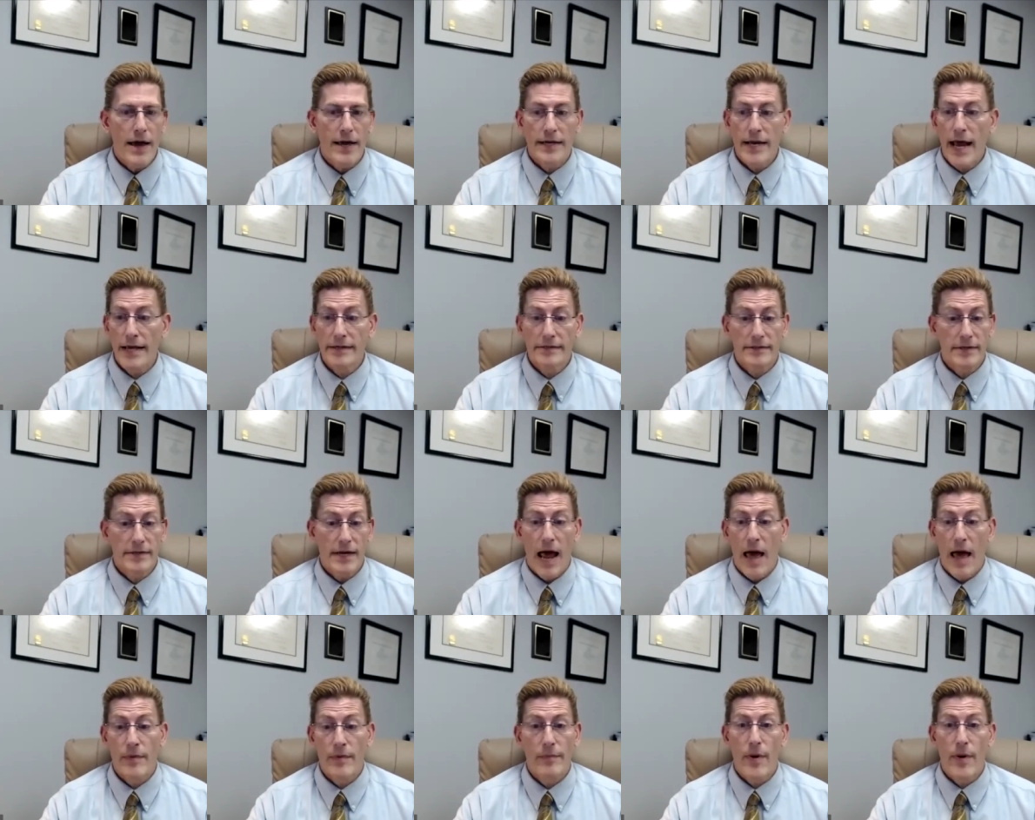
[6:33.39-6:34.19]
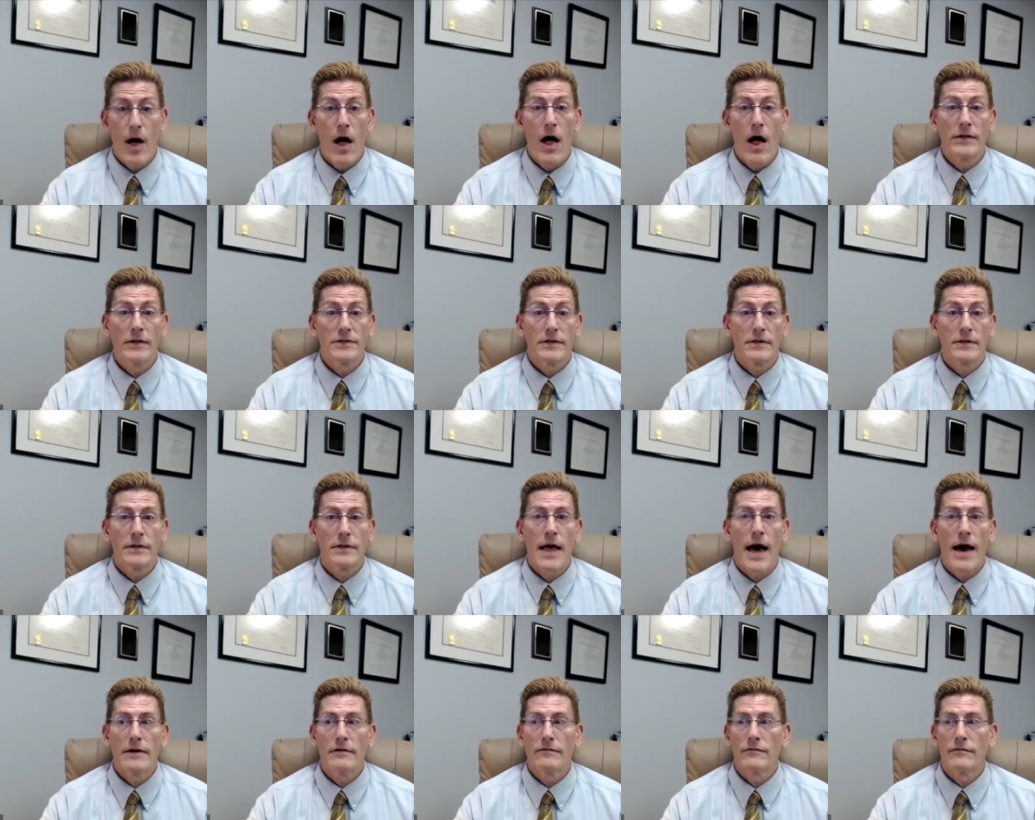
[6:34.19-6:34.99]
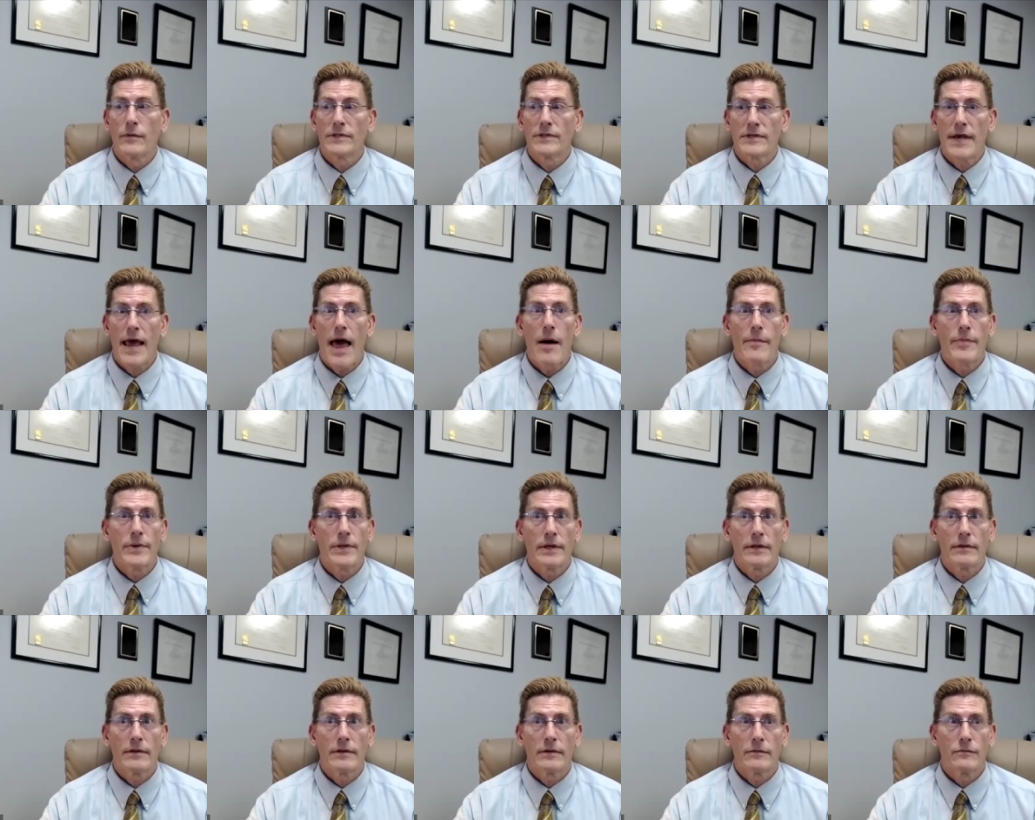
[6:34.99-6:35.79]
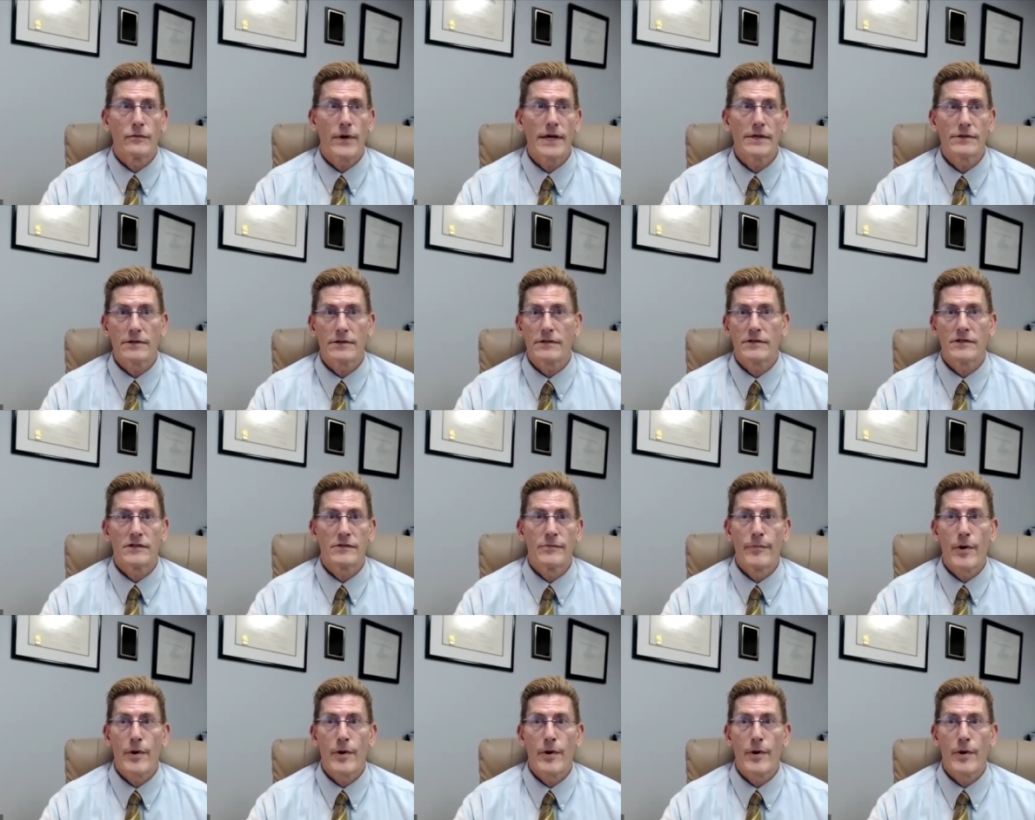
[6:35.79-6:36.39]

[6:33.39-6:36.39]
And I said, I'm appalled at a lot of what's happening the racist